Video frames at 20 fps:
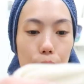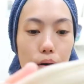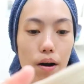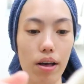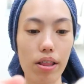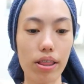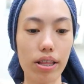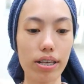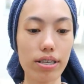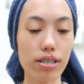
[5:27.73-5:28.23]
I
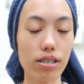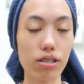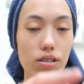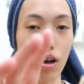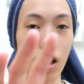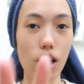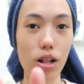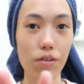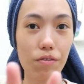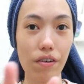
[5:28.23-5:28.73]
bought this it's
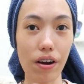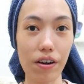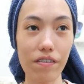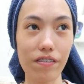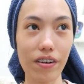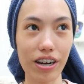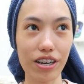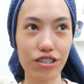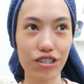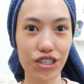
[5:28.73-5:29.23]
all
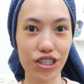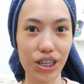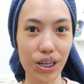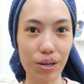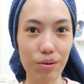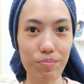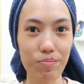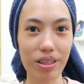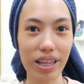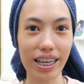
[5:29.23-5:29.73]
very very
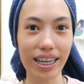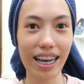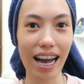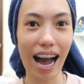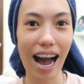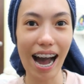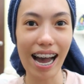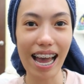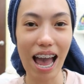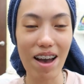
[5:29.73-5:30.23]
cheap like
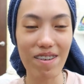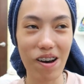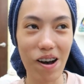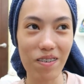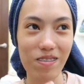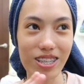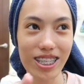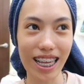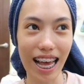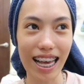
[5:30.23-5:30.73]
I
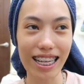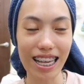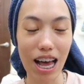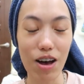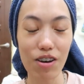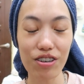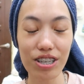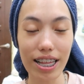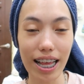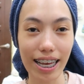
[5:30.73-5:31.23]
am obsessed
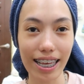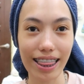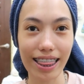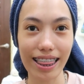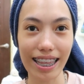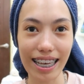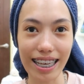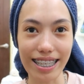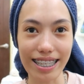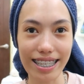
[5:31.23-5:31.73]
I look
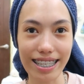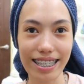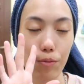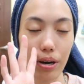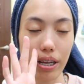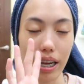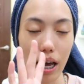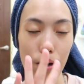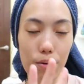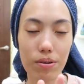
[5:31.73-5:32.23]
like this
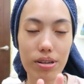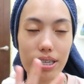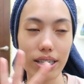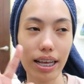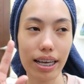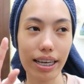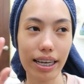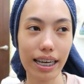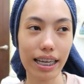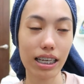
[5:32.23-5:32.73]
when I was
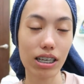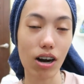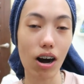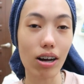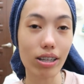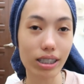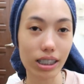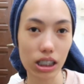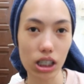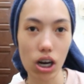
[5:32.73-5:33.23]
like in
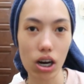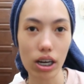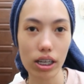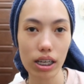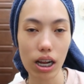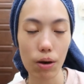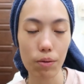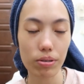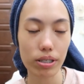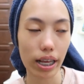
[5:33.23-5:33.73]
Cotton
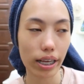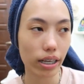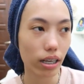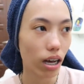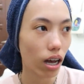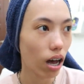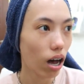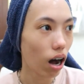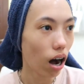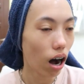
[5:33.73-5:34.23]
On I was like